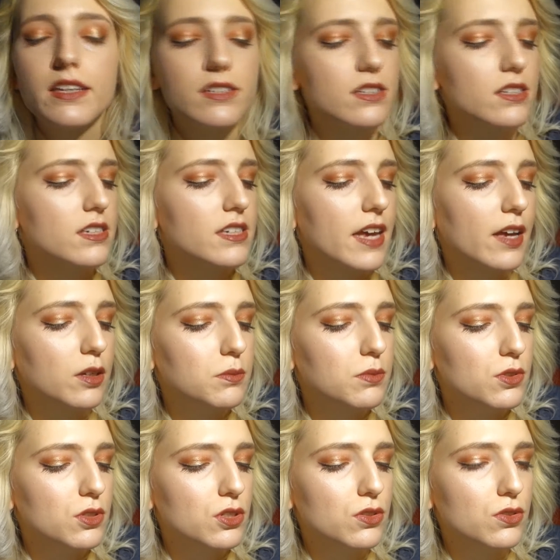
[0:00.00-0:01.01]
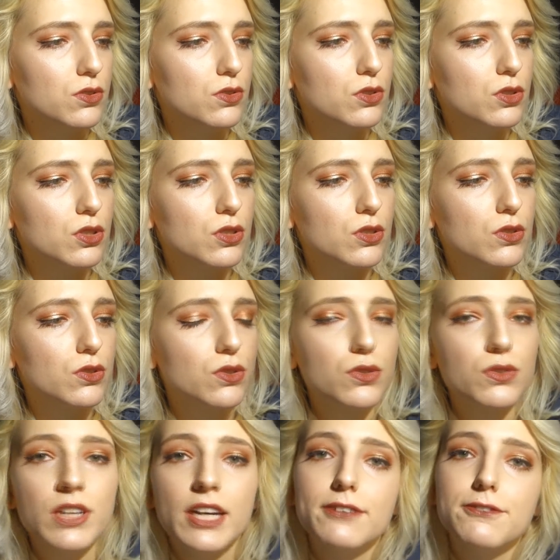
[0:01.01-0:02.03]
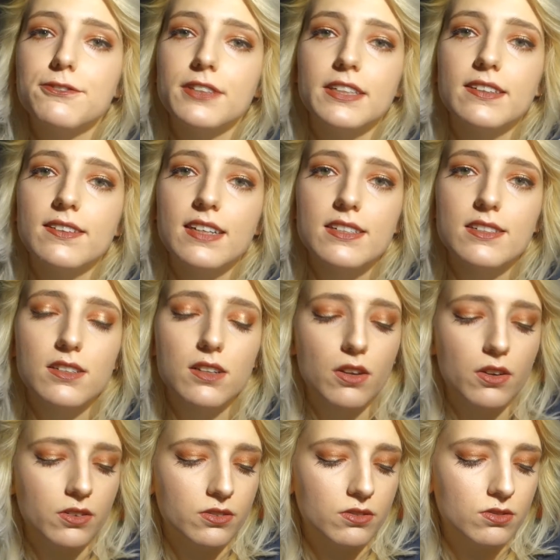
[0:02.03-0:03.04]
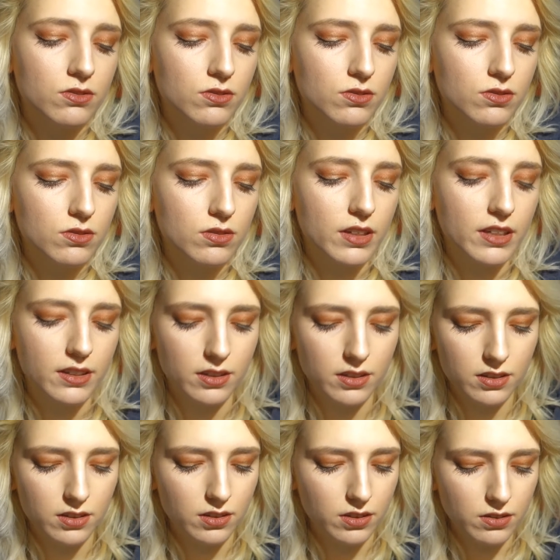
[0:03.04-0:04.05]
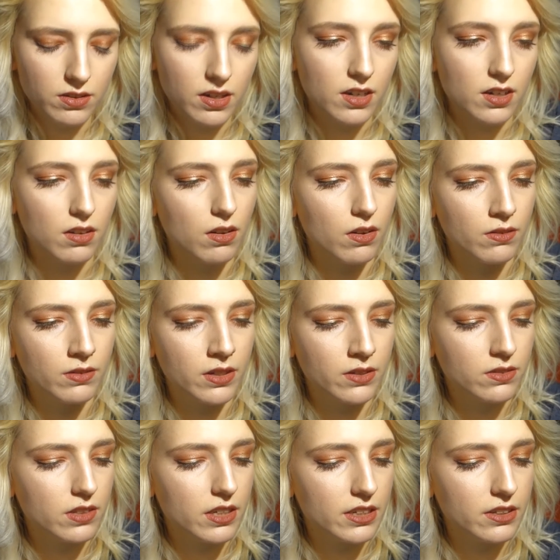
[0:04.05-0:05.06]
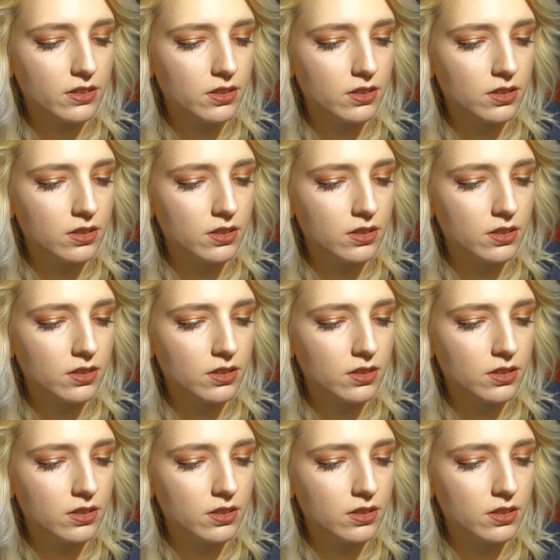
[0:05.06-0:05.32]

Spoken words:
this helps you to not feel as alone. Like, you're not alone out there.